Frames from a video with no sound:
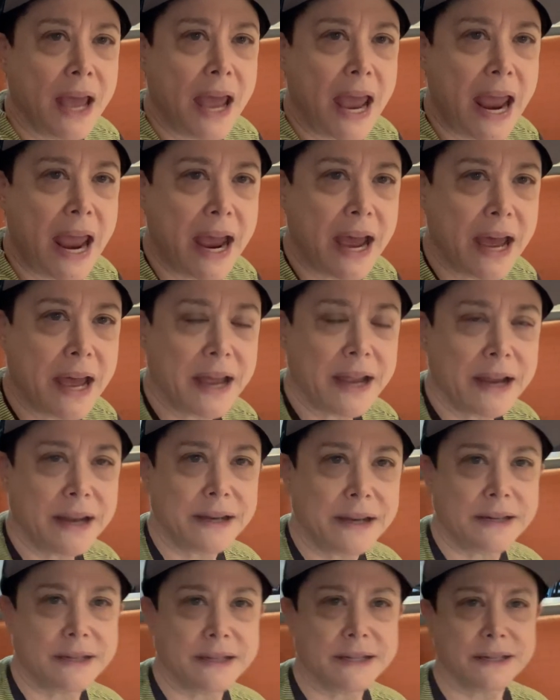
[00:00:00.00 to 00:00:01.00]
and
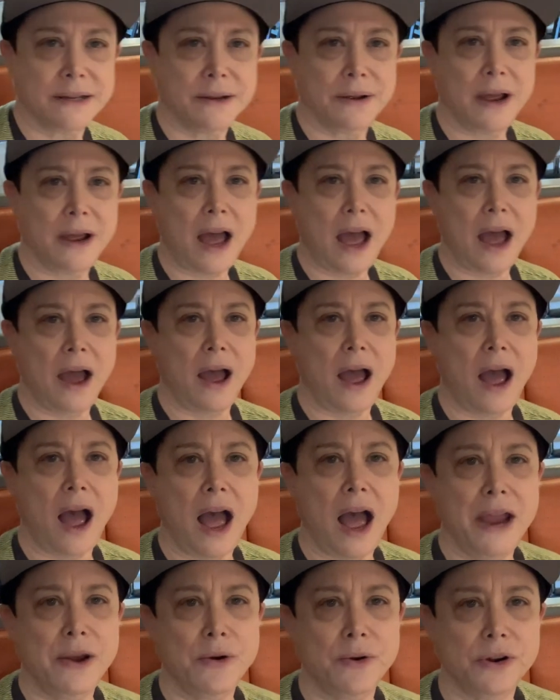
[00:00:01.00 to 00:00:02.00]

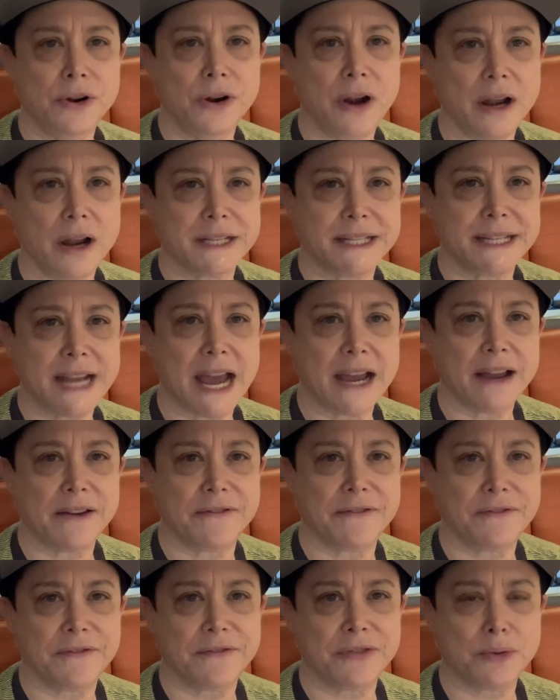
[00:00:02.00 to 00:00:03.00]
I order staff
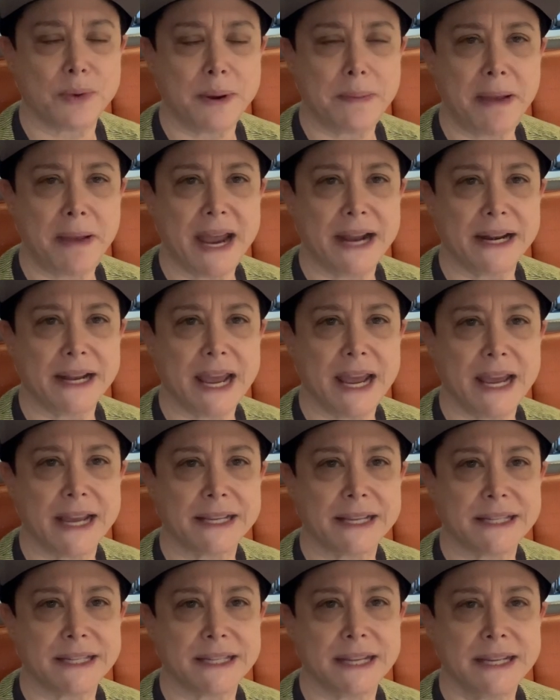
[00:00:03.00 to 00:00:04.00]
free
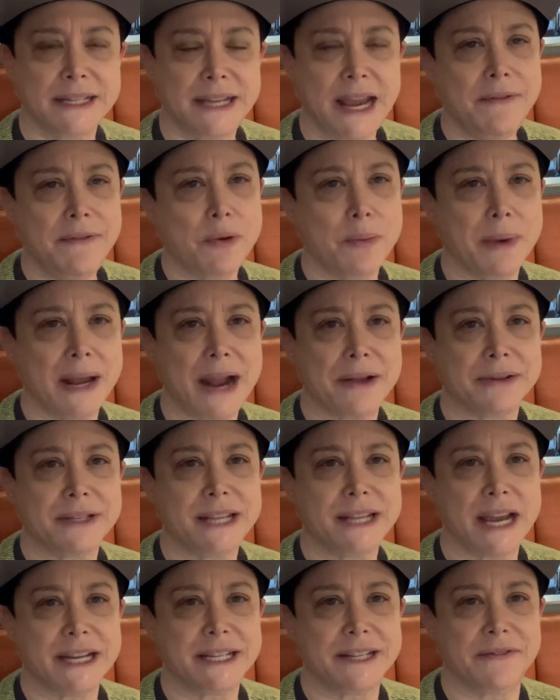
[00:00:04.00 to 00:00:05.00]
pancakes. David went
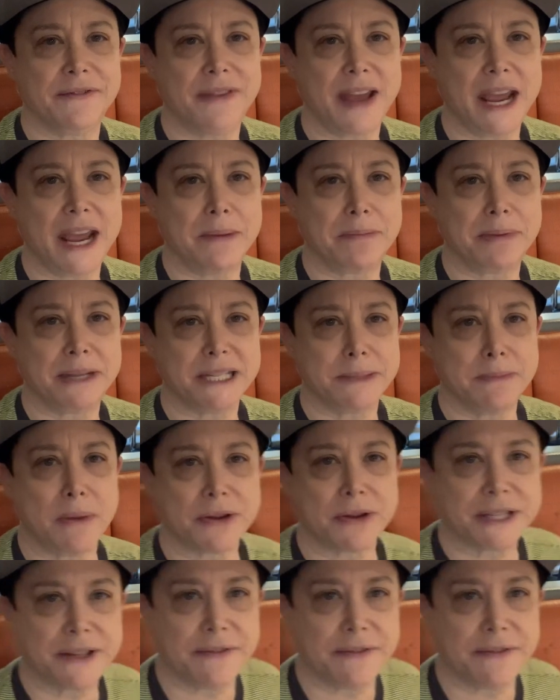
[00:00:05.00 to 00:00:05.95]
outside to vape, he smokes a